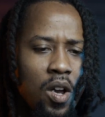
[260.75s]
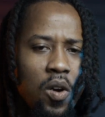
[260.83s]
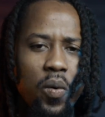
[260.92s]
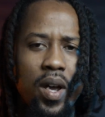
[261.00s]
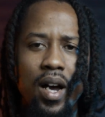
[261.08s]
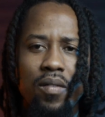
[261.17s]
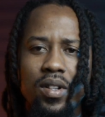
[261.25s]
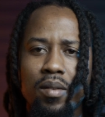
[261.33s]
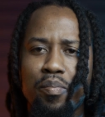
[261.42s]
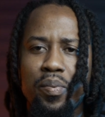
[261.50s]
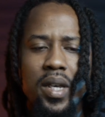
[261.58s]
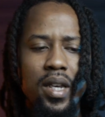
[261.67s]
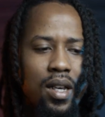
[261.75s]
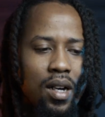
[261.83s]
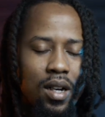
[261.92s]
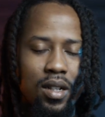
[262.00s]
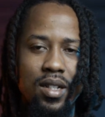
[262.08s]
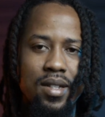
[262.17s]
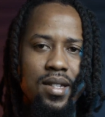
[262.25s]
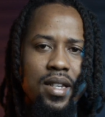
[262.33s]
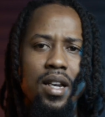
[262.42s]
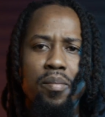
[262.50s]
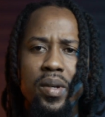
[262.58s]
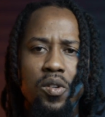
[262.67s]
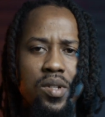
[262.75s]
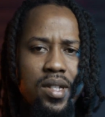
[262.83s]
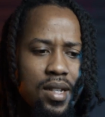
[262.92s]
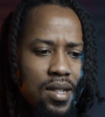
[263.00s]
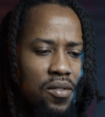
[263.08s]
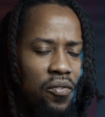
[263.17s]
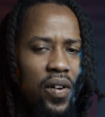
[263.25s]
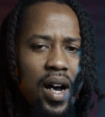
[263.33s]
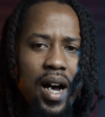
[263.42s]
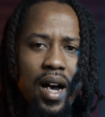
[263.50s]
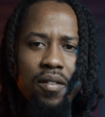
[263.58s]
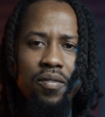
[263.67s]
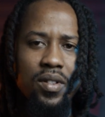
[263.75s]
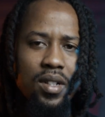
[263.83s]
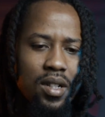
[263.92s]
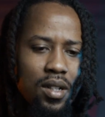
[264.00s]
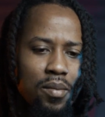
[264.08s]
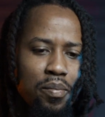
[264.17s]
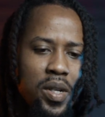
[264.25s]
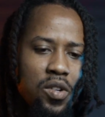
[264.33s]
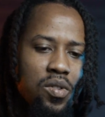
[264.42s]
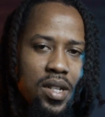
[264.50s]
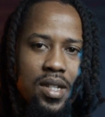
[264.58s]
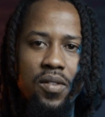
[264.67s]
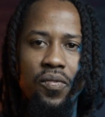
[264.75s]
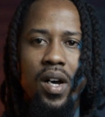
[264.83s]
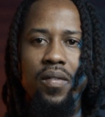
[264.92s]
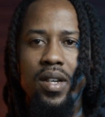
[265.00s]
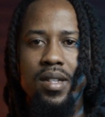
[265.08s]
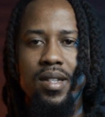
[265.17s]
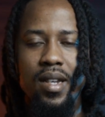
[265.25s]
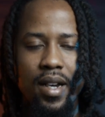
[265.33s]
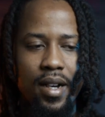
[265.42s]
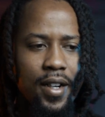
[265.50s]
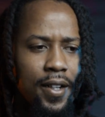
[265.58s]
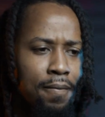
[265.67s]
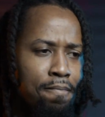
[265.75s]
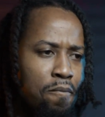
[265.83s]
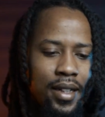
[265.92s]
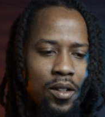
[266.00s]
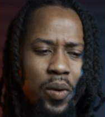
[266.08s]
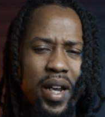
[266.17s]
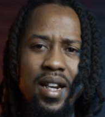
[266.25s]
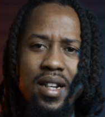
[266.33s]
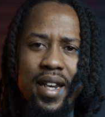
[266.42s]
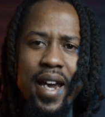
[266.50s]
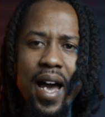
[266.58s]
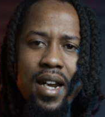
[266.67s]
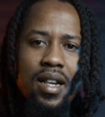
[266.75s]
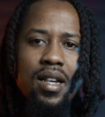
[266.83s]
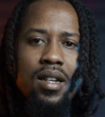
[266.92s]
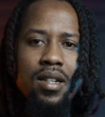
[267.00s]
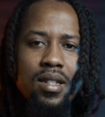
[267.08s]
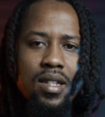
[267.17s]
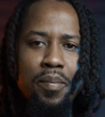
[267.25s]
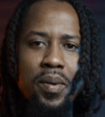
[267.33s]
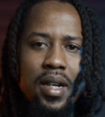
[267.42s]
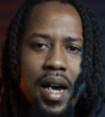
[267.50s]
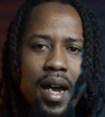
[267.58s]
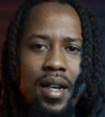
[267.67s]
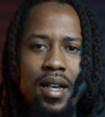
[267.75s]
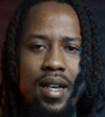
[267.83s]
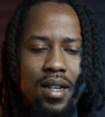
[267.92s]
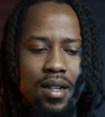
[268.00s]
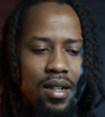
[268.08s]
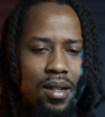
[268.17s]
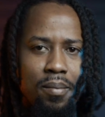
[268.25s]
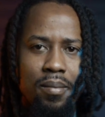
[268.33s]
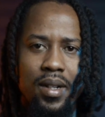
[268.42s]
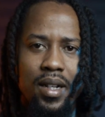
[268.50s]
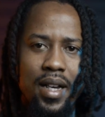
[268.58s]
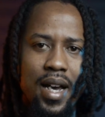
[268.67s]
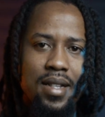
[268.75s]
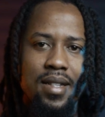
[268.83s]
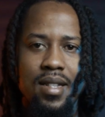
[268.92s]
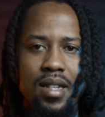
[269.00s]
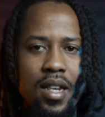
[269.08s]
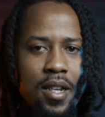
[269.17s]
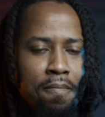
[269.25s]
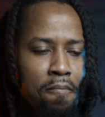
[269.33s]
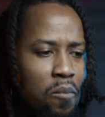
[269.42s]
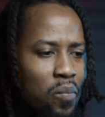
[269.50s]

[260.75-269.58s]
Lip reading: we have the SIG P365, the P365 XL. We got the canik TP9 SC.